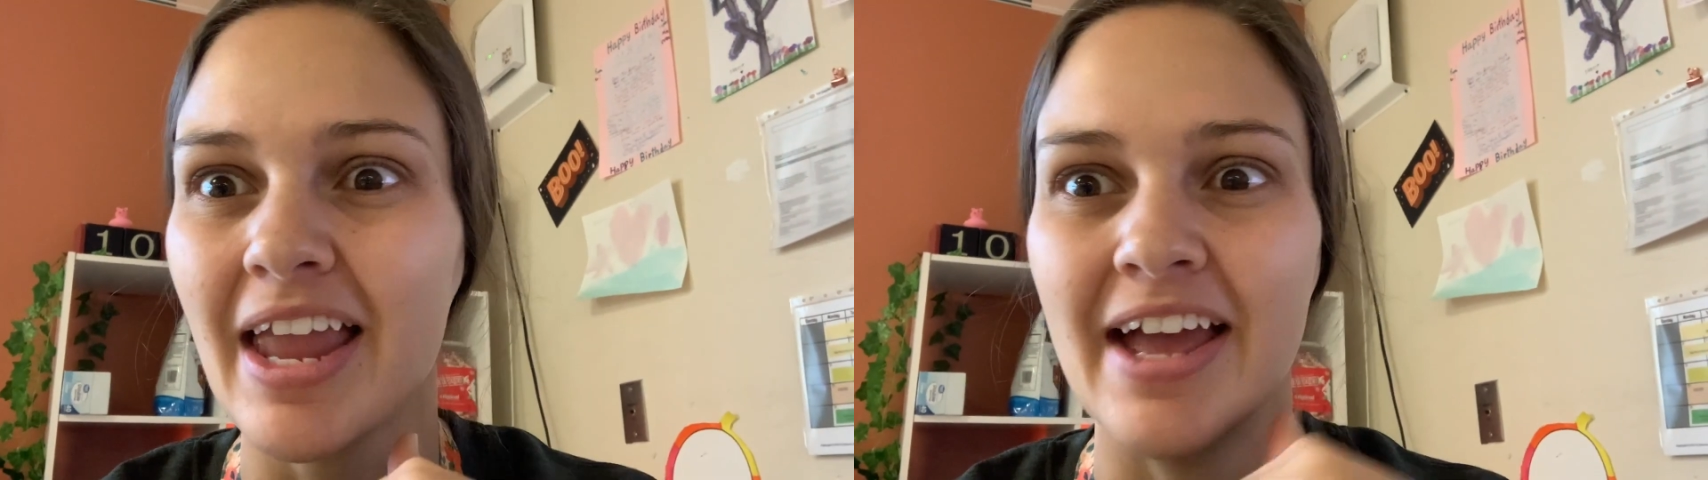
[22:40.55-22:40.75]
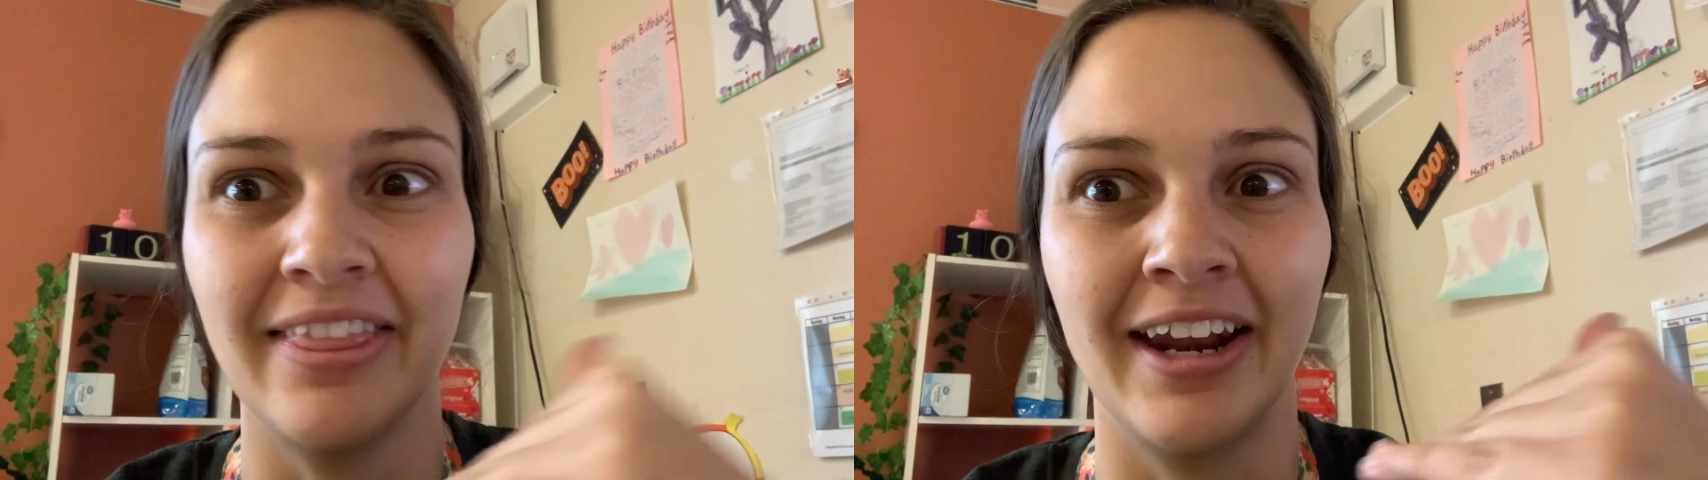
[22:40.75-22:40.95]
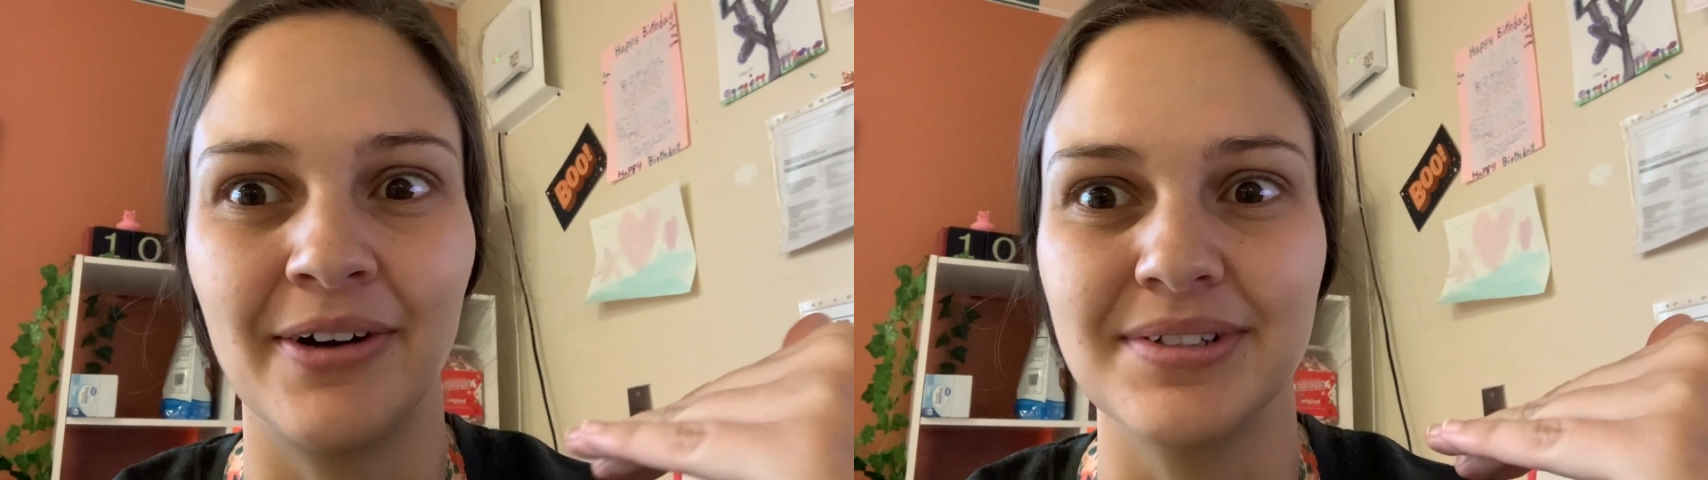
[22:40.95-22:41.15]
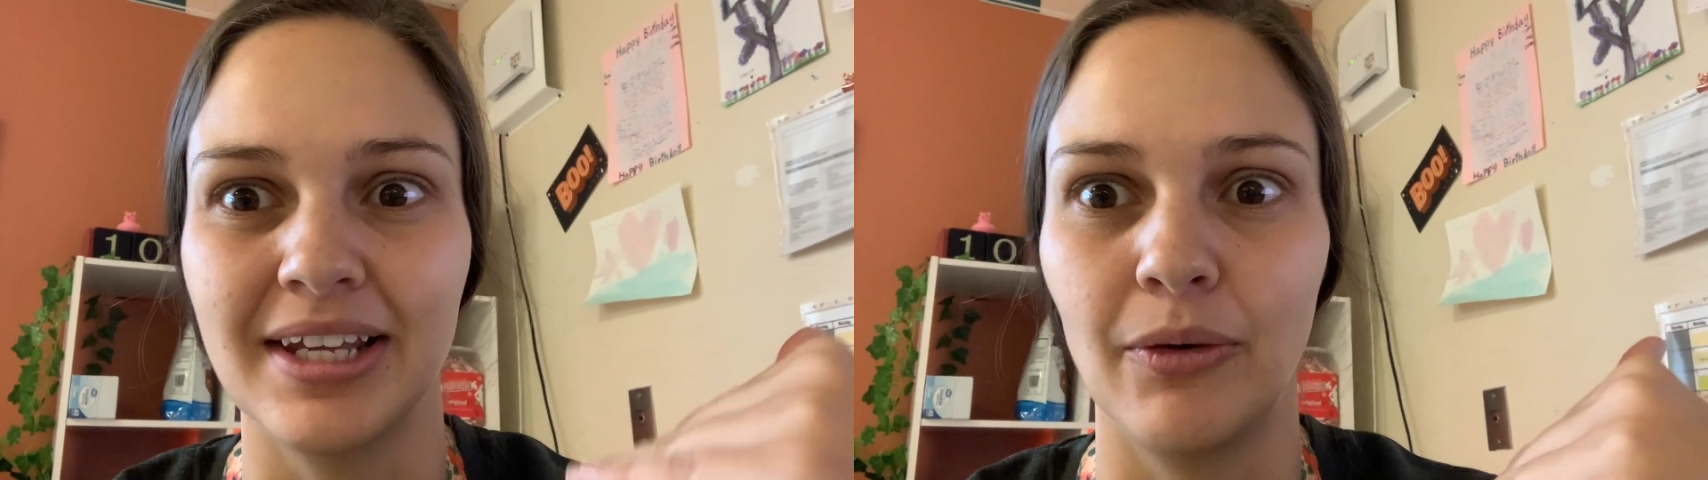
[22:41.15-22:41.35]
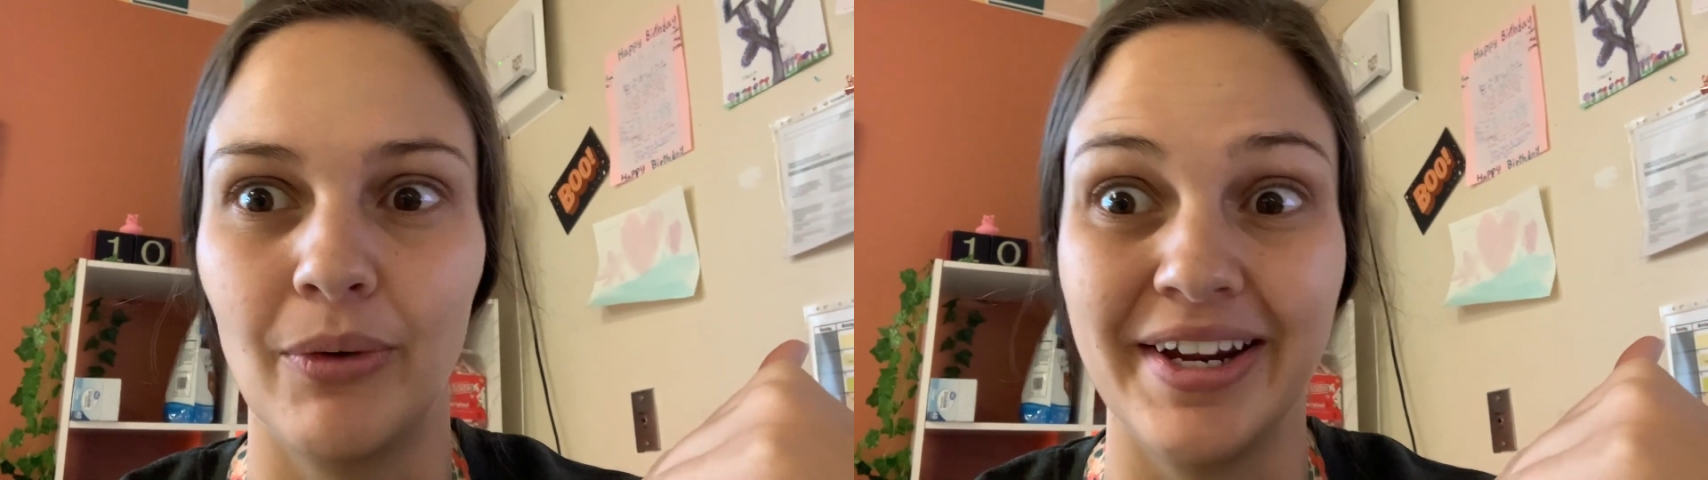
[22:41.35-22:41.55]
and then I was
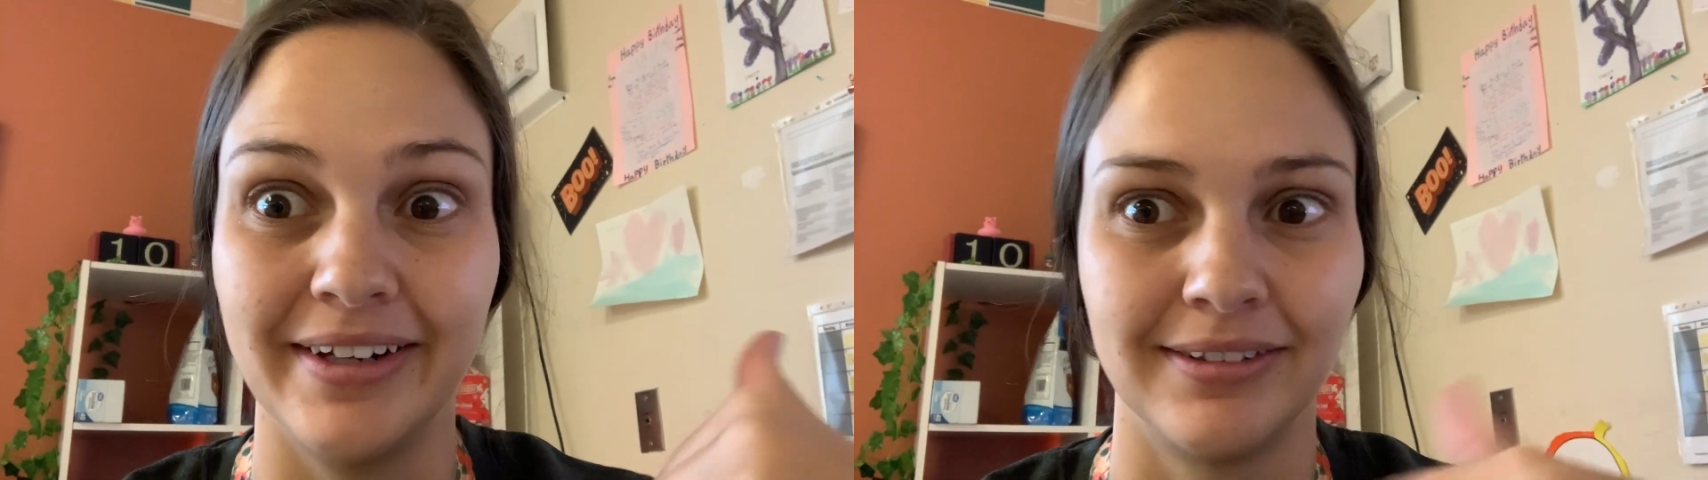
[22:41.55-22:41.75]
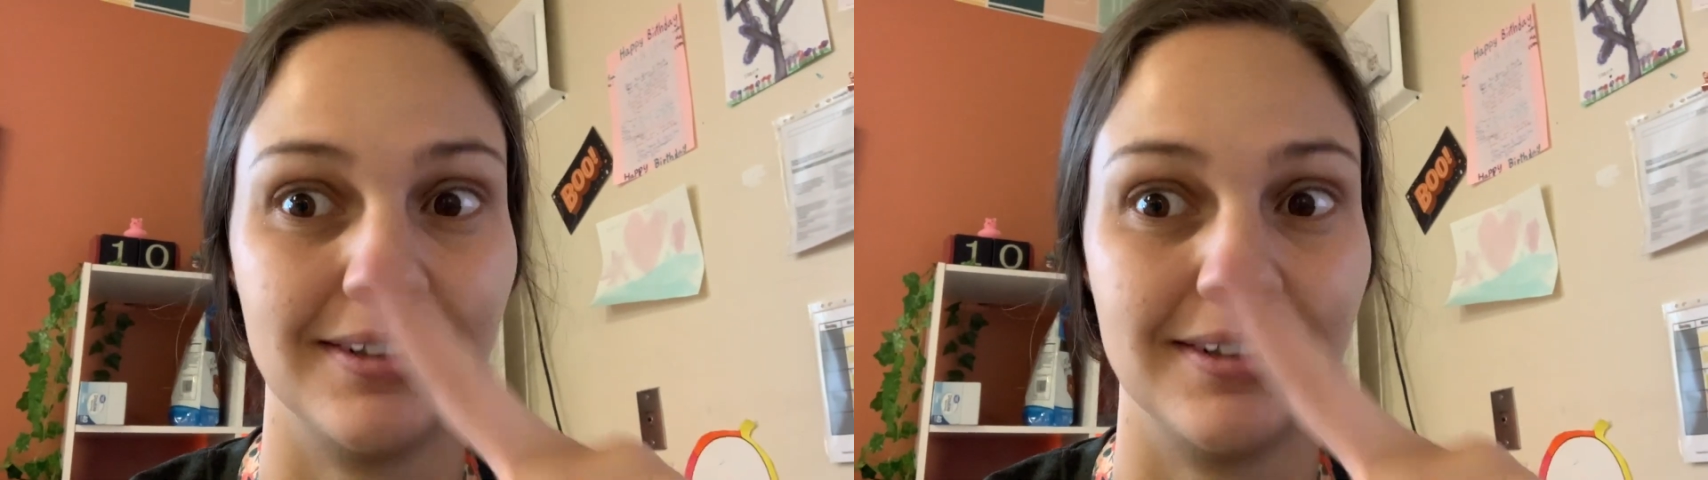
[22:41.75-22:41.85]
like, wait,